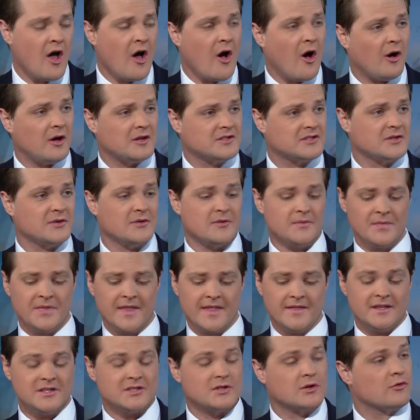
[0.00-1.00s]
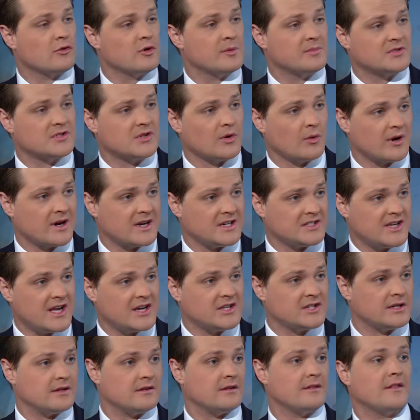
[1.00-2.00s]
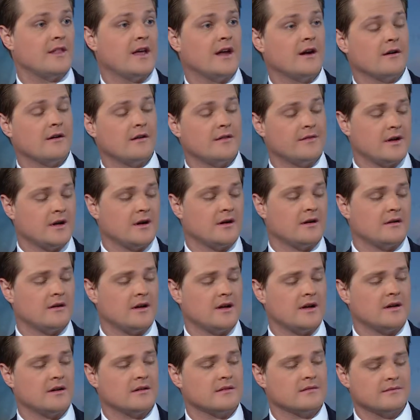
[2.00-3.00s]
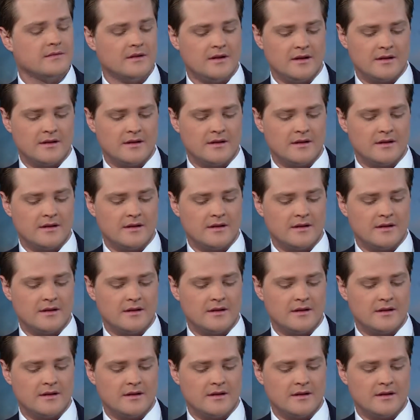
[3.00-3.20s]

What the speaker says: Also, this group's organization, their